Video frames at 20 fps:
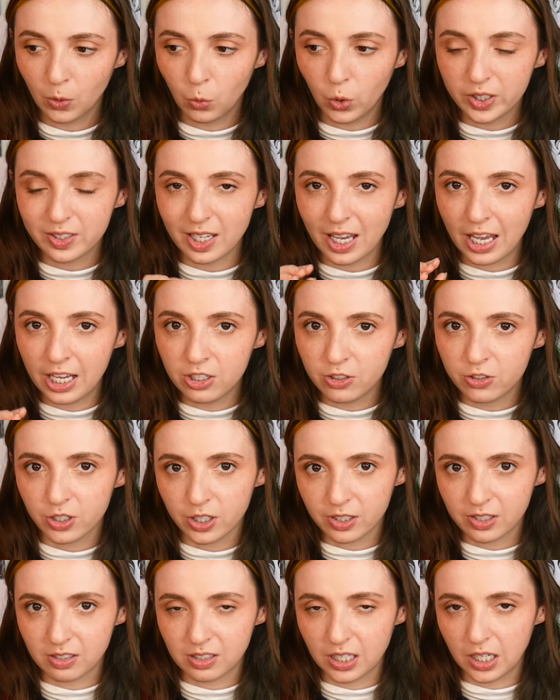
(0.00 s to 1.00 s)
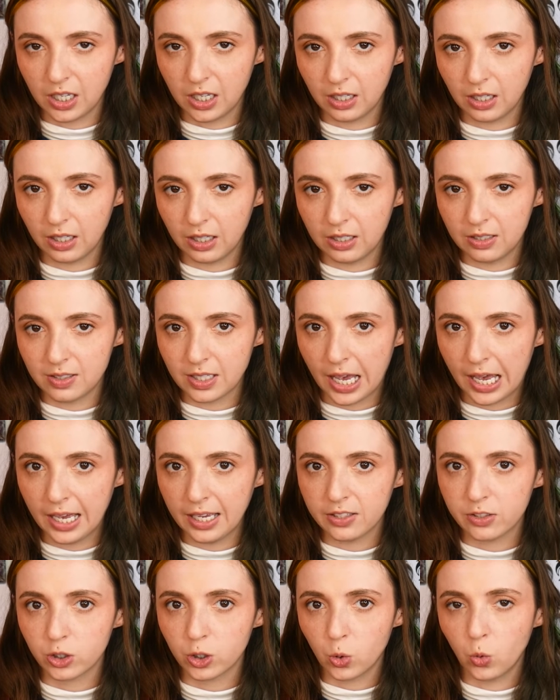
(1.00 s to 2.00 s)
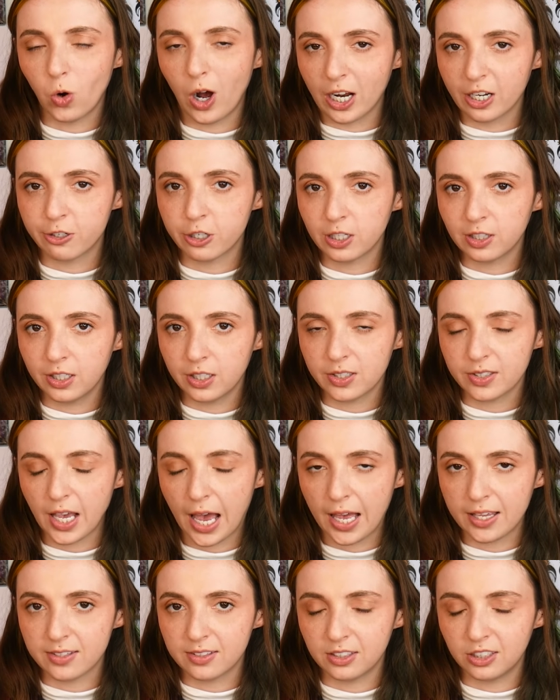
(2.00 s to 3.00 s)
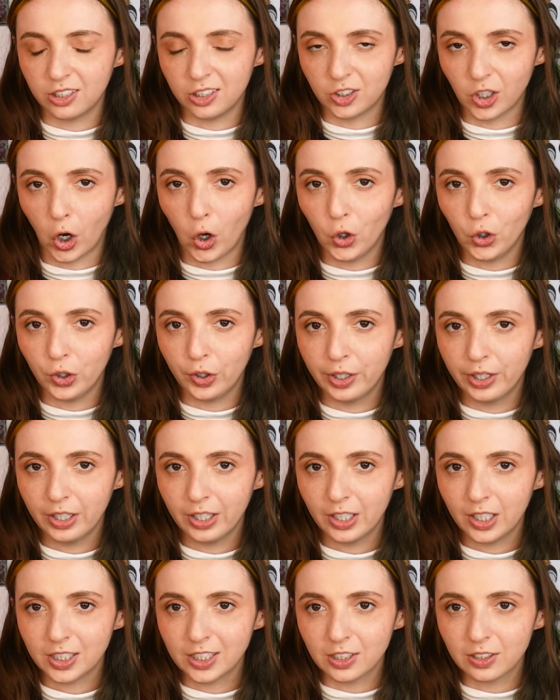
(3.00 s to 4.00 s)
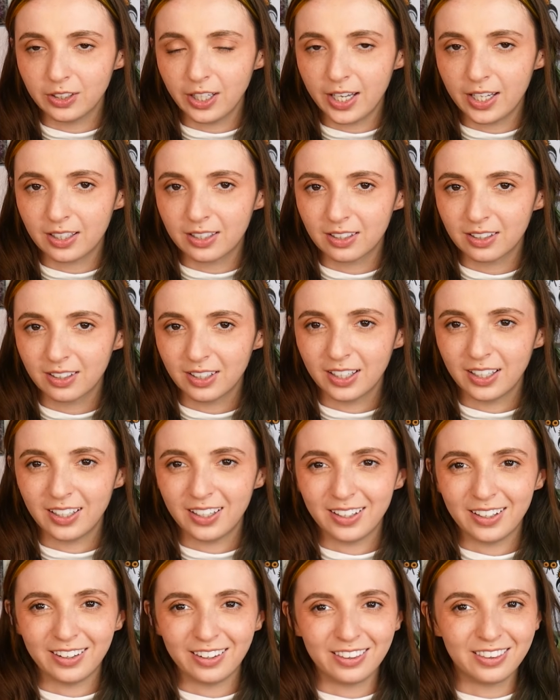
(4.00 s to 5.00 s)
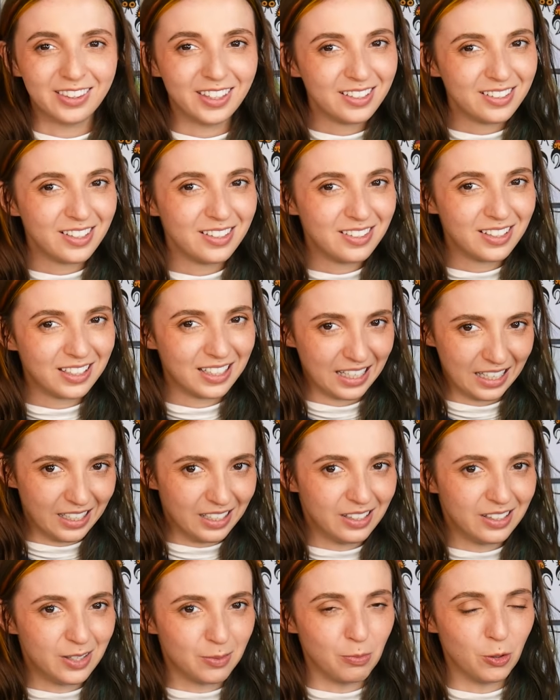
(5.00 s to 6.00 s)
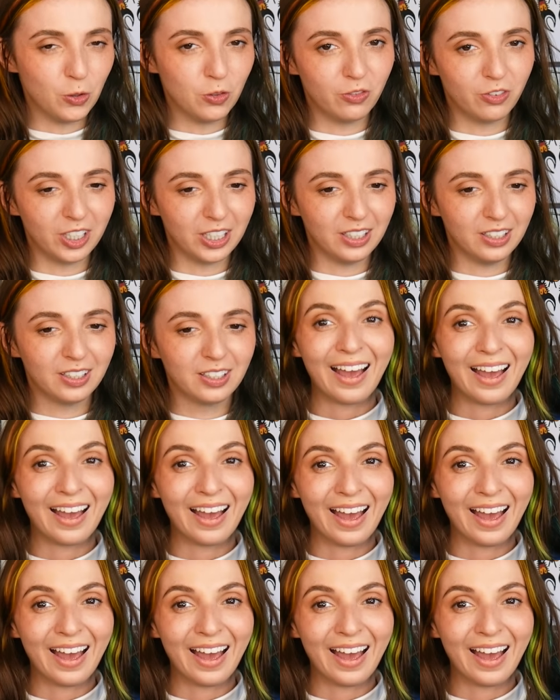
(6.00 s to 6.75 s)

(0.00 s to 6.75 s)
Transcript: What's interesting is as you're watching this as an adult, you're like, this is a kids movie.